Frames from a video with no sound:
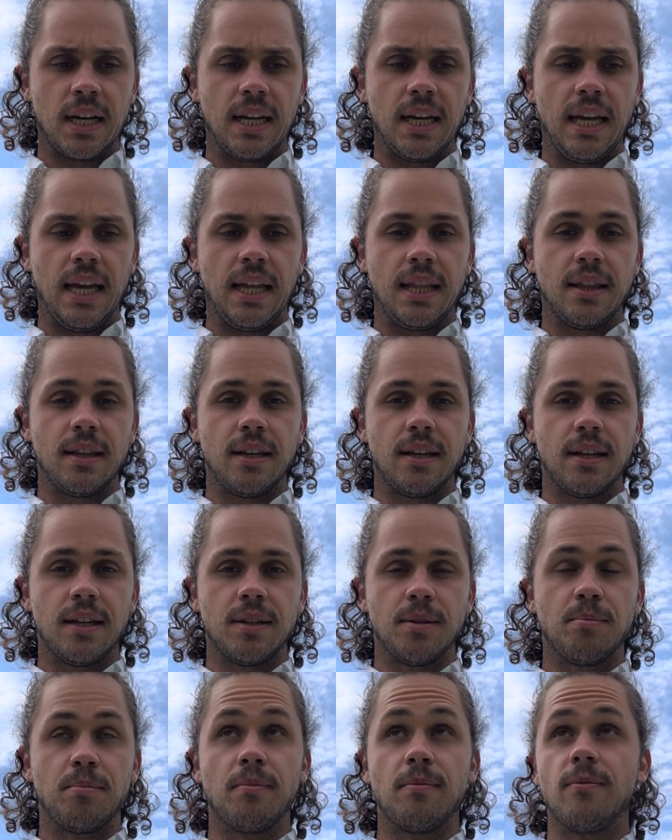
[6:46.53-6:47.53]
in the
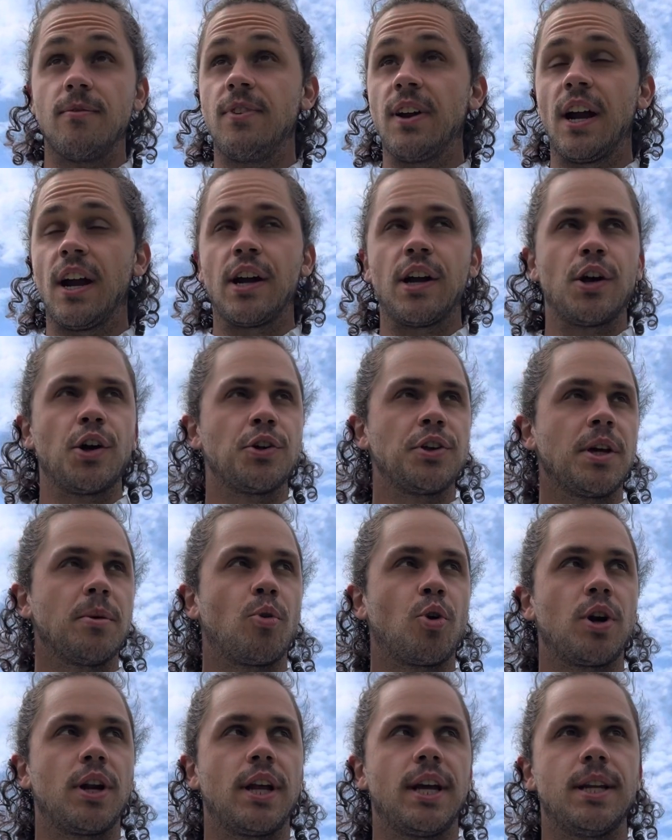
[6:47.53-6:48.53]
very early
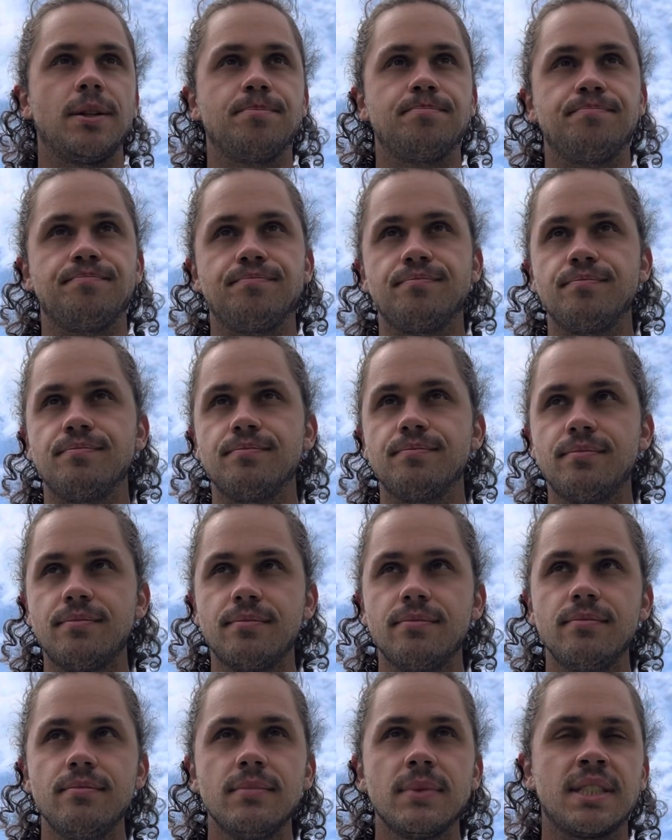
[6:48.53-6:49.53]
morning
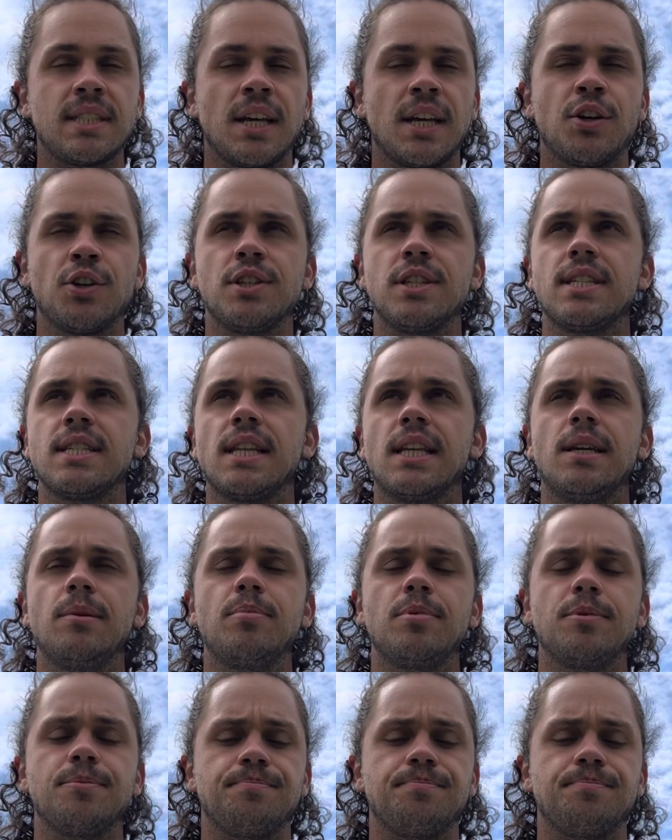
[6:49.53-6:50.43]
because I couldn't sleep.